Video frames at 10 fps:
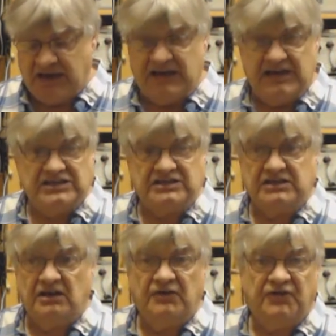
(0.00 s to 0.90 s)
It
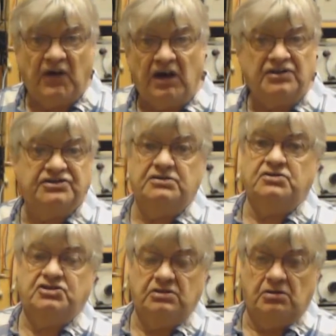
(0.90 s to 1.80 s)
is far
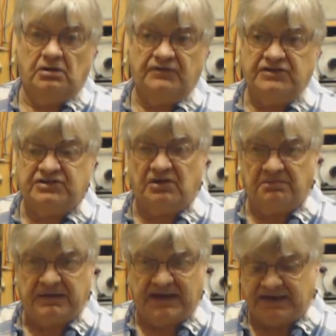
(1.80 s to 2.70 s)
too short for
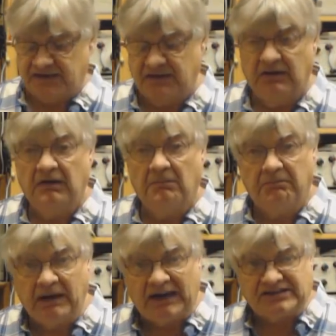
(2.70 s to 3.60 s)
top band,
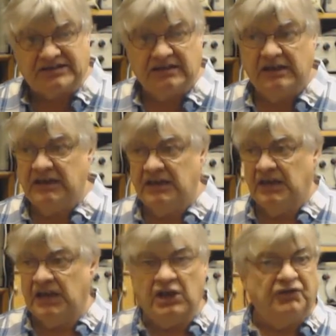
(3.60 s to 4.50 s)
but
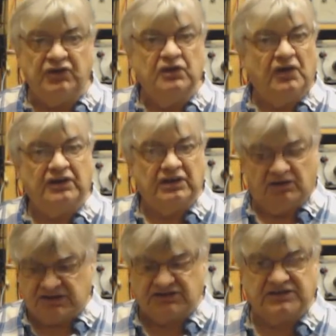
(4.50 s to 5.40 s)
if you've only
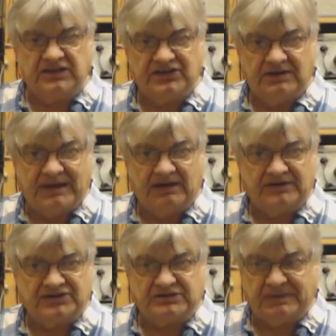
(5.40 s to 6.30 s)
got a certain
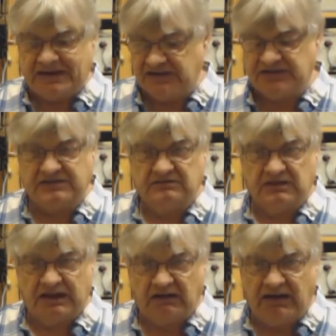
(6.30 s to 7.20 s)
amount of space,
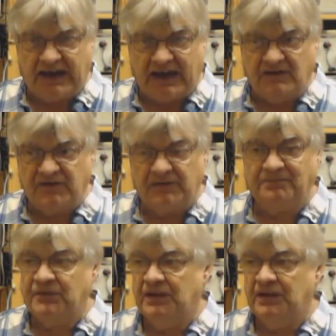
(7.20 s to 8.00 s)
like I have,